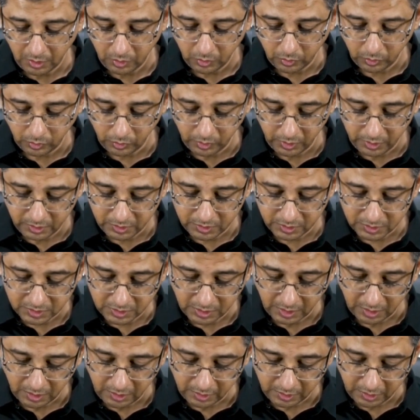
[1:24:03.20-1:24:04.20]
only the
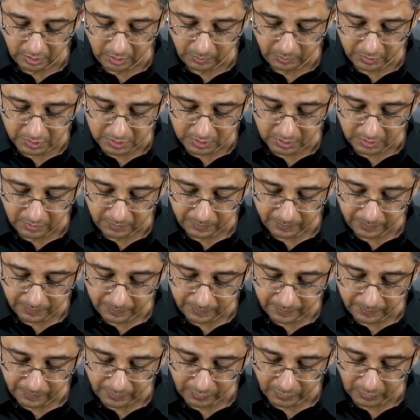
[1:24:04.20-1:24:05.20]
skeletal muscle.
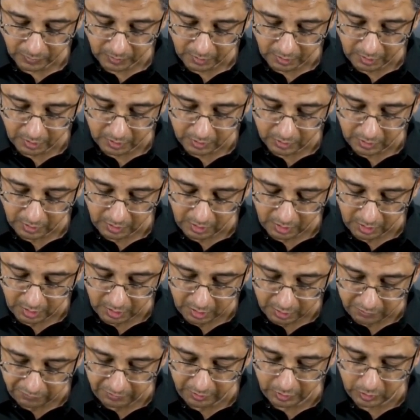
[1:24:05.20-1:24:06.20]
In the
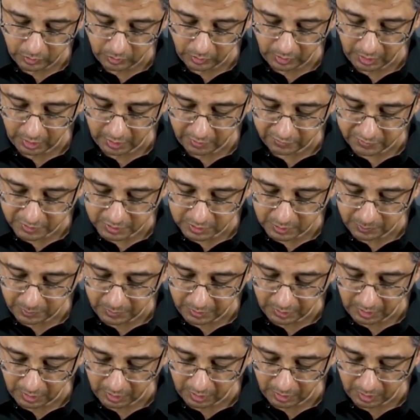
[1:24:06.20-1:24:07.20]
heart we don't have
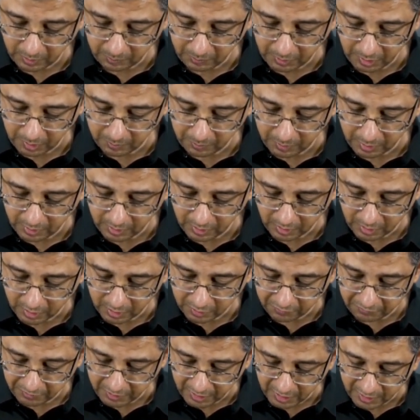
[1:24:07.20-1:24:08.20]
CPK-MM. In heart
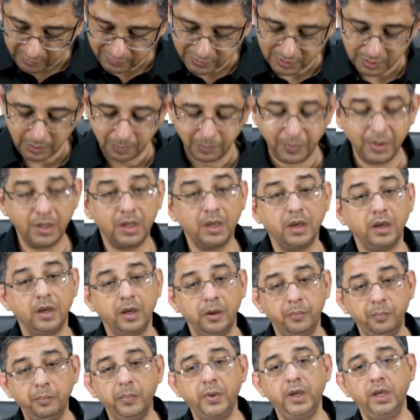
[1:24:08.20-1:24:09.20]
we have
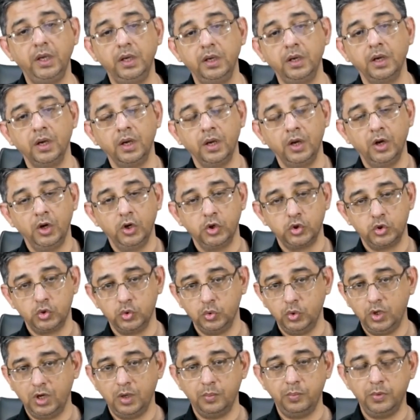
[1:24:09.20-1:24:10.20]
CPK-MB. So
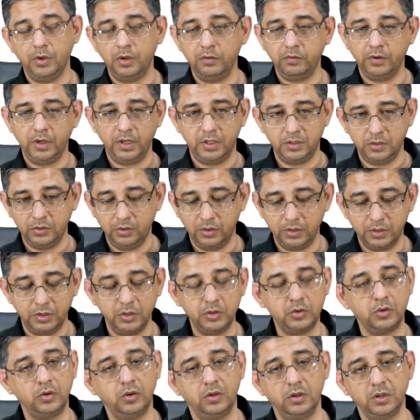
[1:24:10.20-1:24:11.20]
couple of guys got
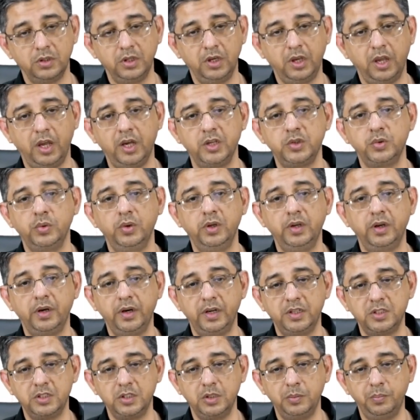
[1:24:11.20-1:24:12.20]
this wrong. They casually
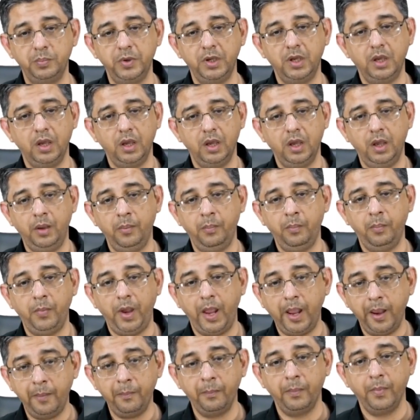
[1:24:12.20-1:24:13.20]
read
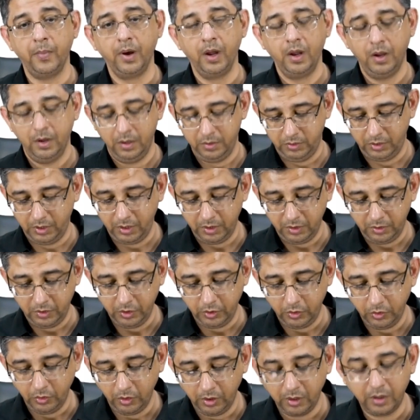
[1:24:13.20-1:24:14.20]
CPK-MM. They
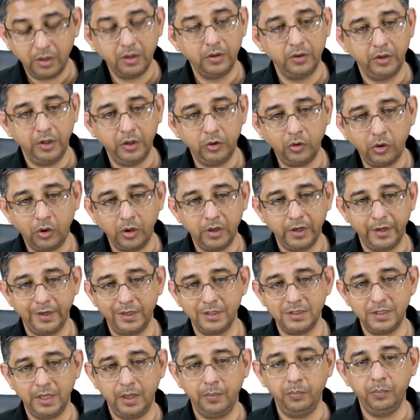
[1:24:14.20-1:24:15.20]
did not, they thought it
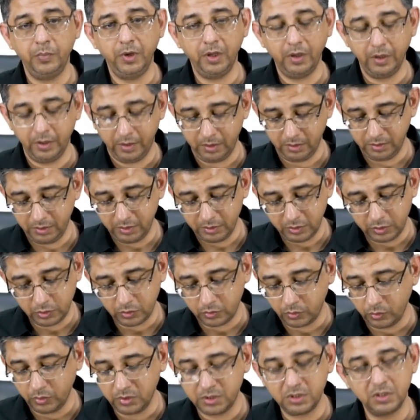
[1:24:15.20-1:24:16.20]
is MB written. They just
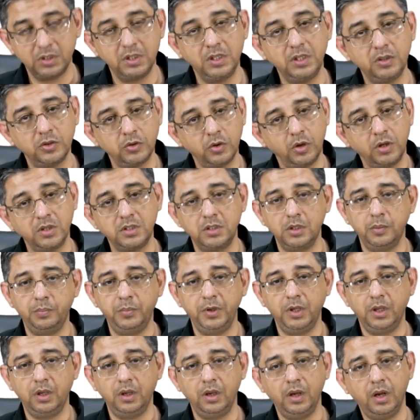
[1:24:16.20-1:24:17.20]
wrote C, saw
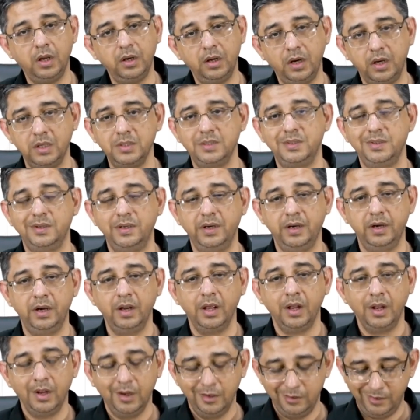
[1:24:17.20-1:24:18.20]
CPK and answered it.
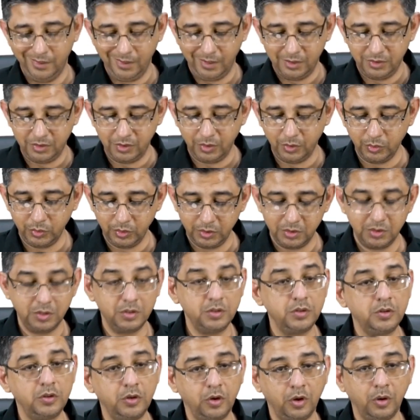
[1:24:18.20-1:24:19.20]
The answer to this
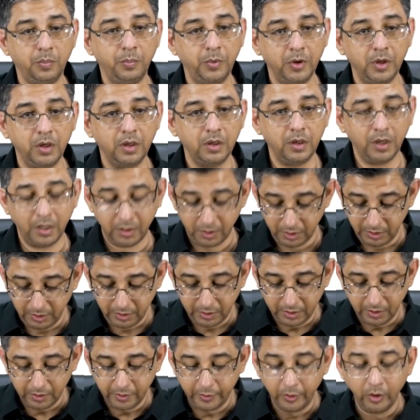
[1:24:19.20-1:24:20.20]
is troponin, and he
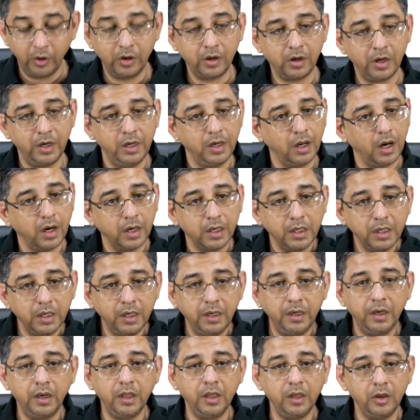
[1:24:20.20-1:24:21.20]
did not write
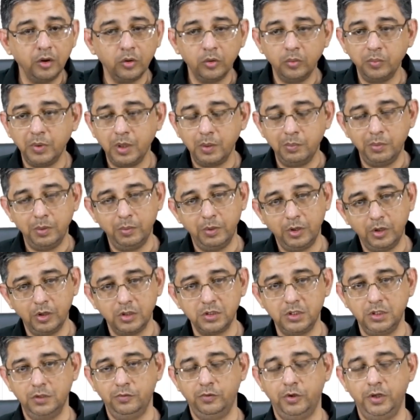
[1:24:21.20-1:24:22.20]
INT, maybe because
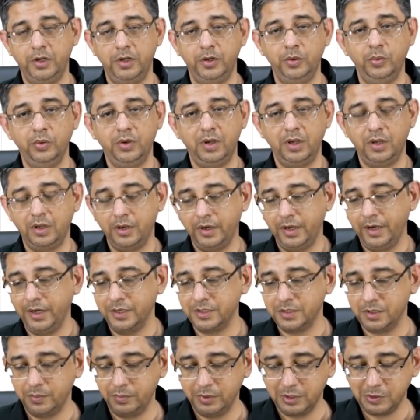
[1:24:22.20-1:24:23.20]
he wanted to create
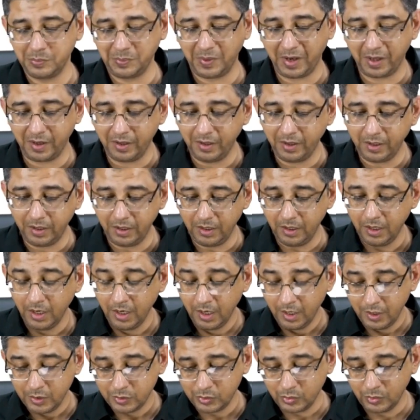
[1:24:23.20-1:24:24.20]
some disparity.
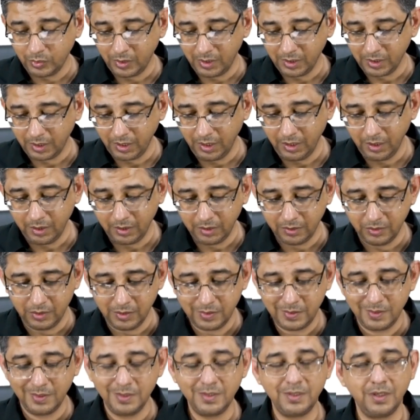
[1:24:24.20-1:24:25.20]
So again,
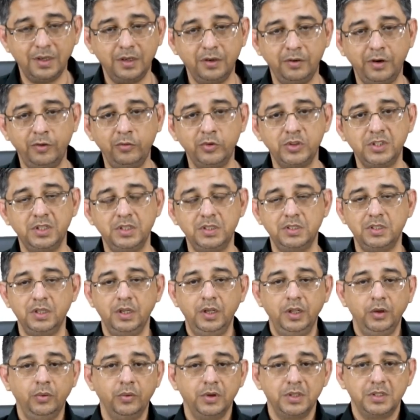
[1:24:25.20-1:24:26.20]
this is, I would say,
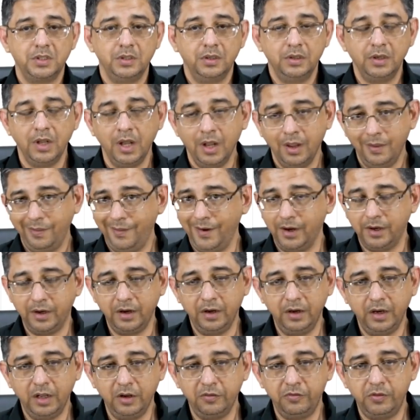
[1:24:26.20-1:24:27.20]
silly question that
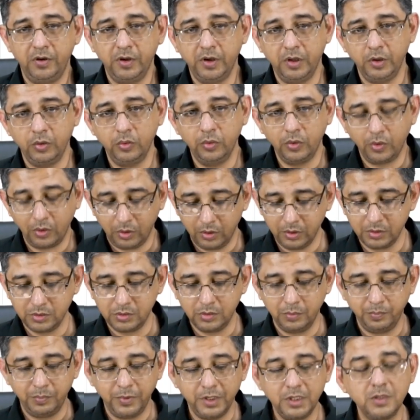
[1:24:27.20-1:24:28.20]
can definitely go wrong. So
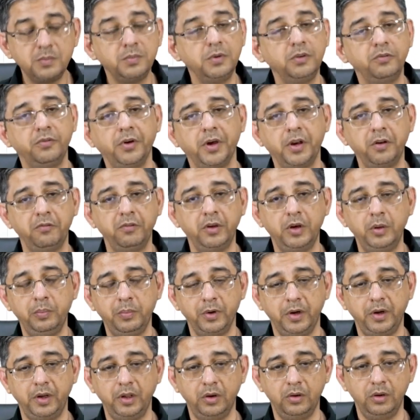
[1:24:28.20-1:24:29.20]
please be very
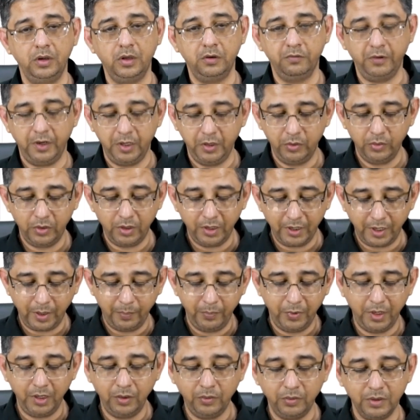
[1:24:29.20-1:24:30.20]
particular when you are
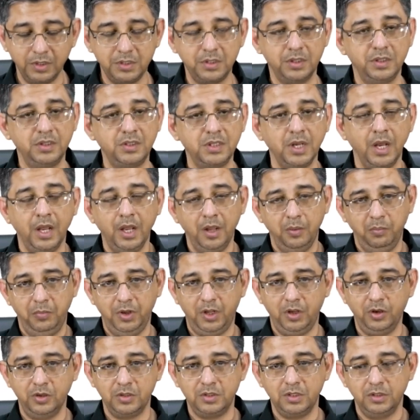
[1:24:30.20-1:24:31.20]
attempting questions,
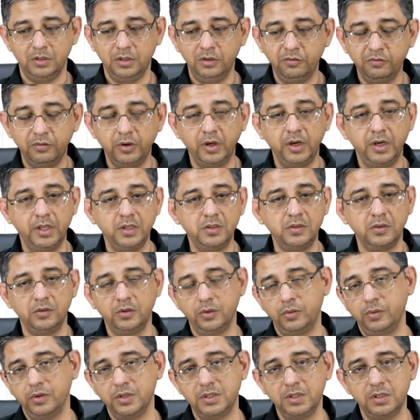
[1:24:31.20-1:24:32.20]
because the wordings of the
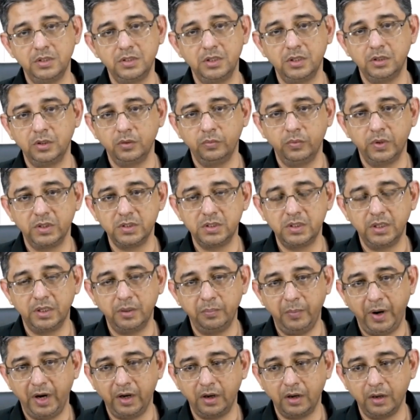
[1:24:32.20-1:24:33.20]
questions are the ones that
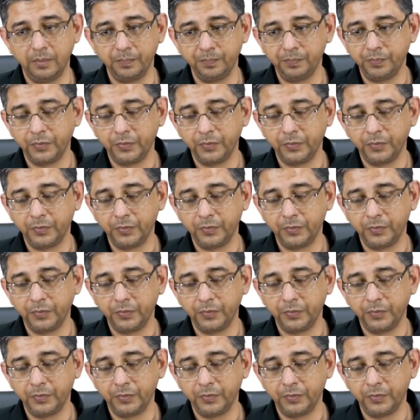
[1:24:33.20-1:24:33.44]
matter.